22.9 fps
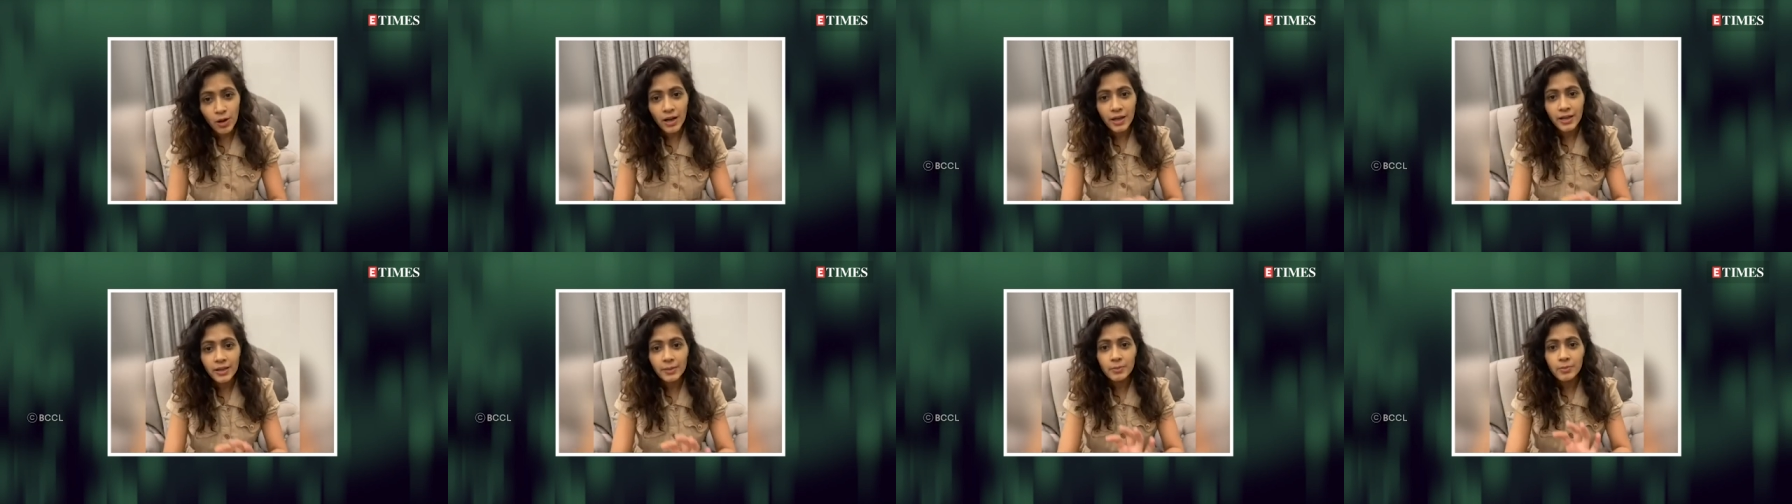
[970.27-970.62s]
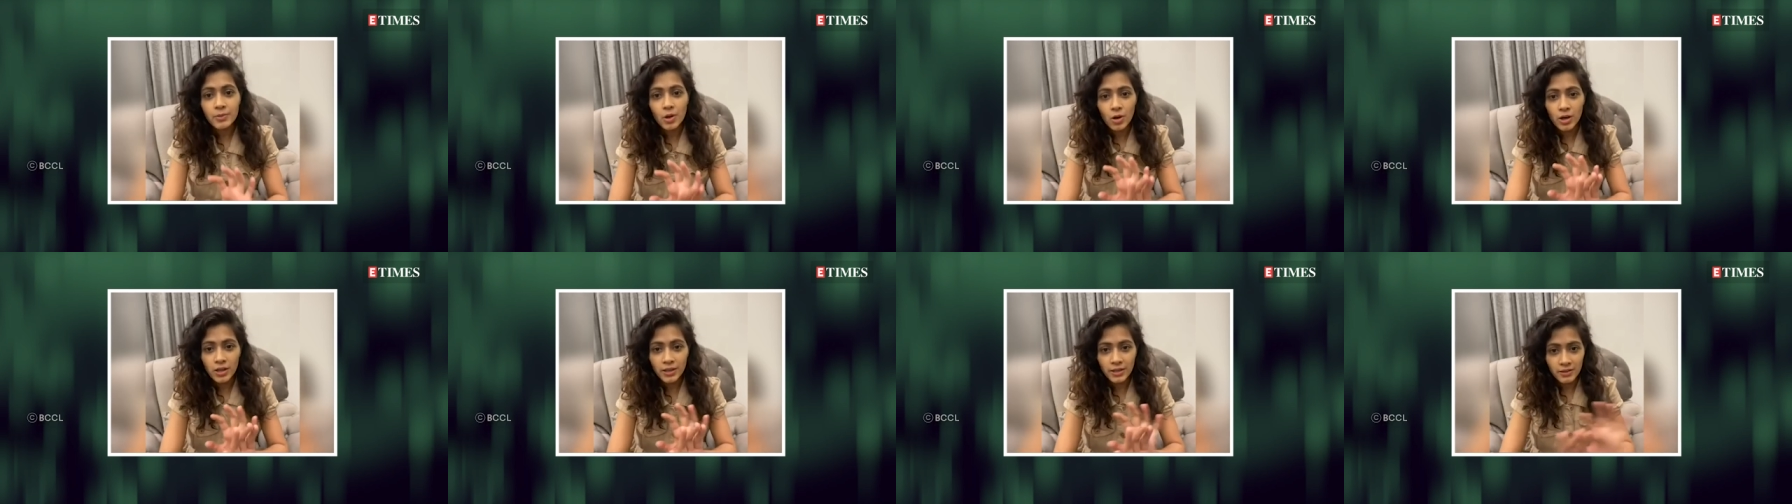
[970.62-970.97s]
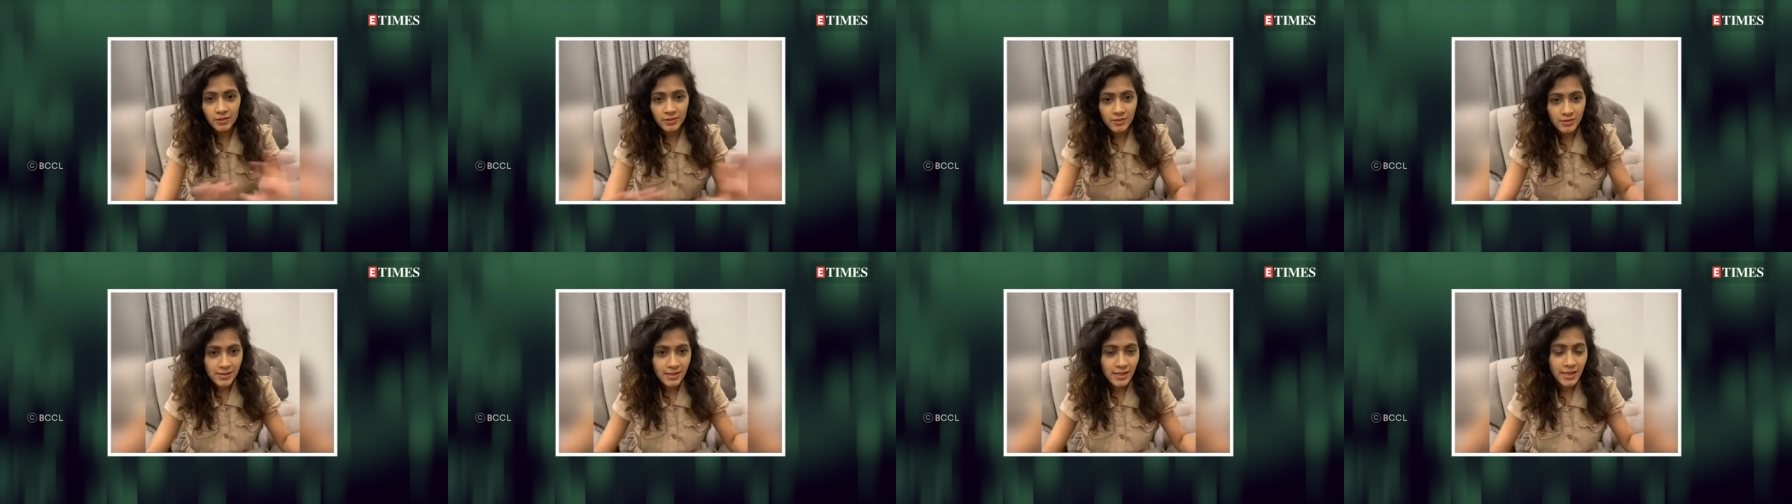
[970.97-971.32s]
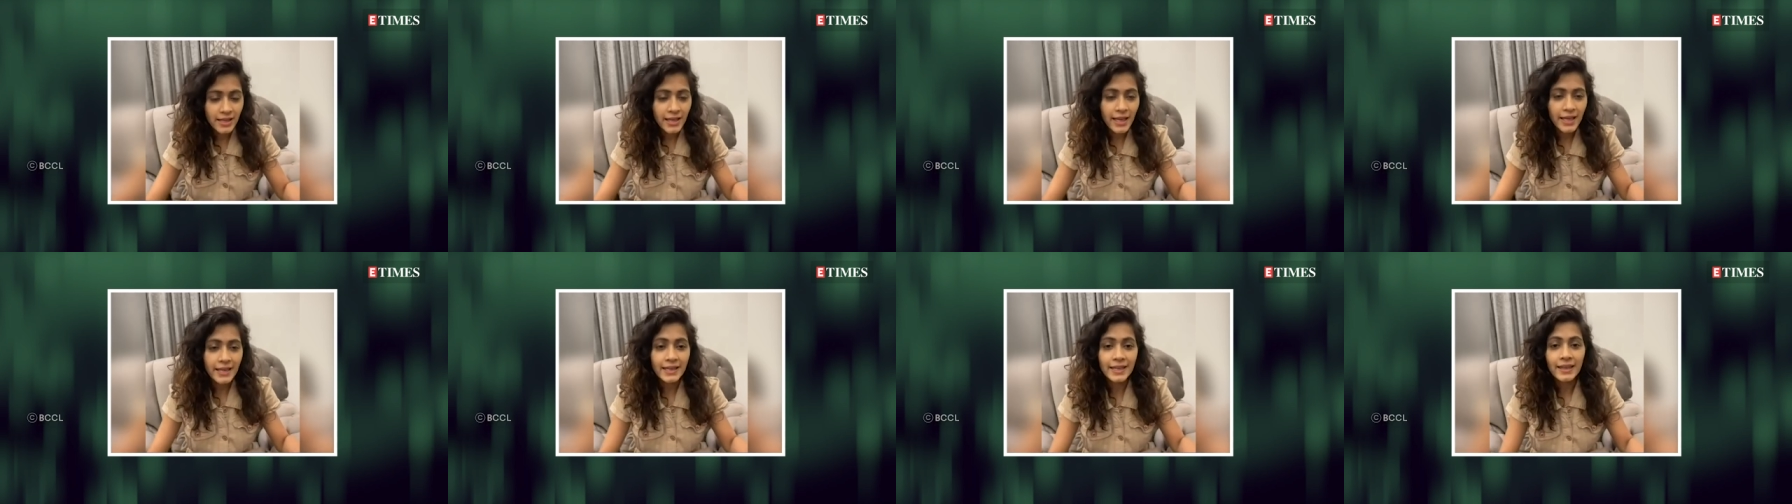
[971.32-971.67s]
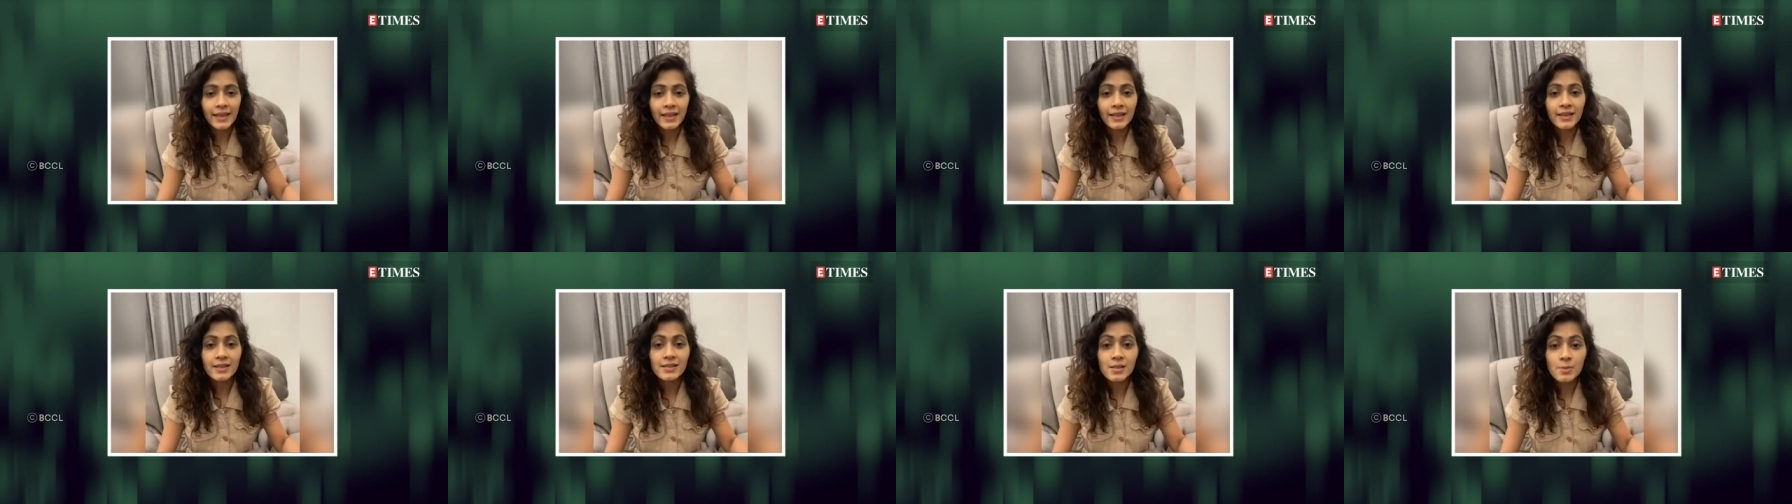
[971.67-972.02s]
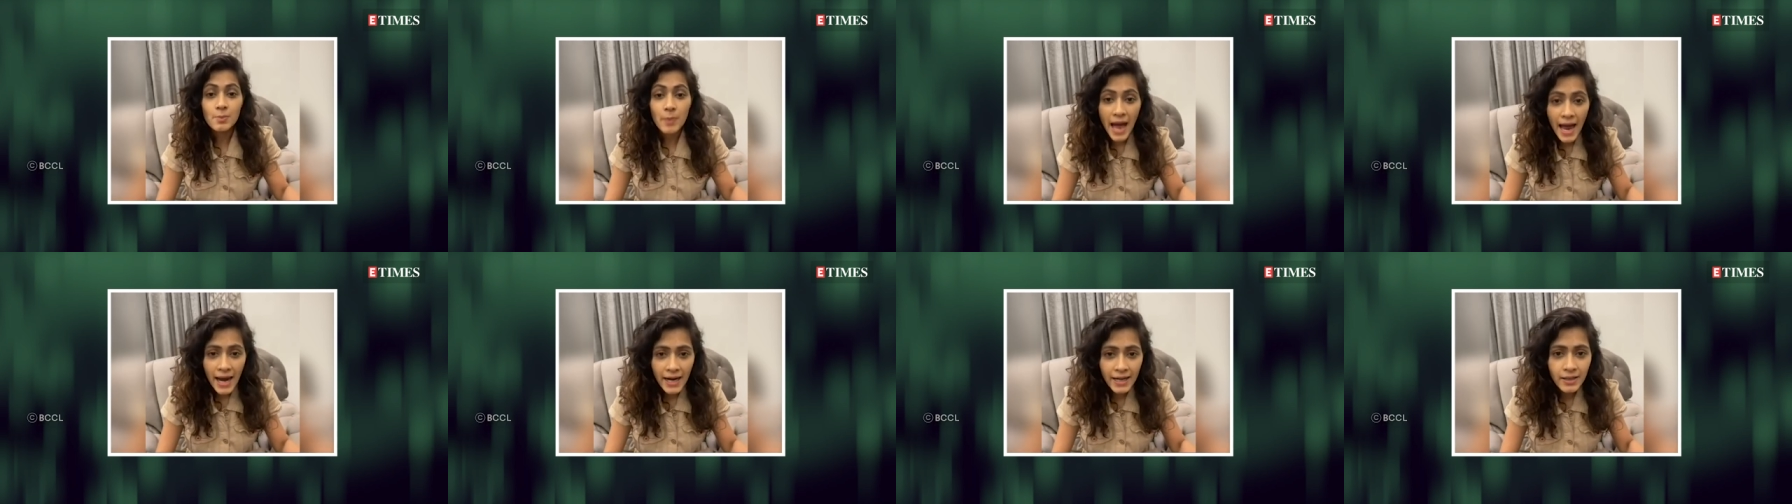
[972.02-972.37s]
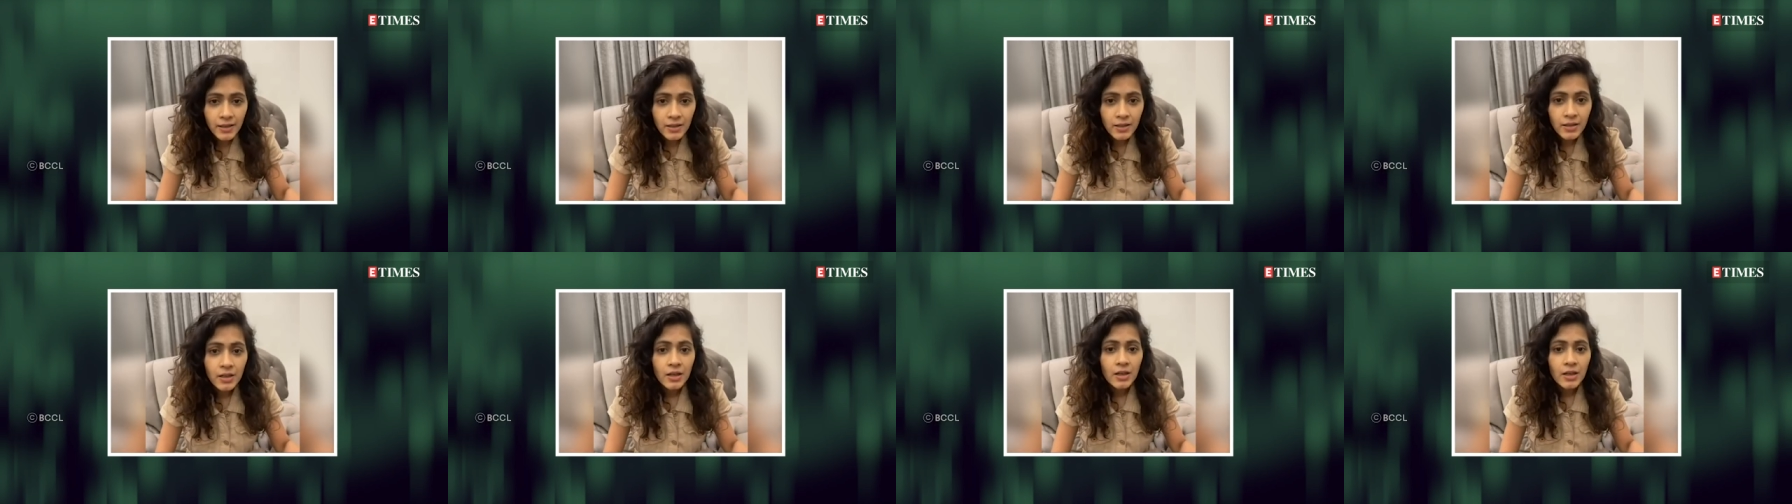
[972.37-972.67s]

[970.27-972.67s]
I am not saying anything is bad,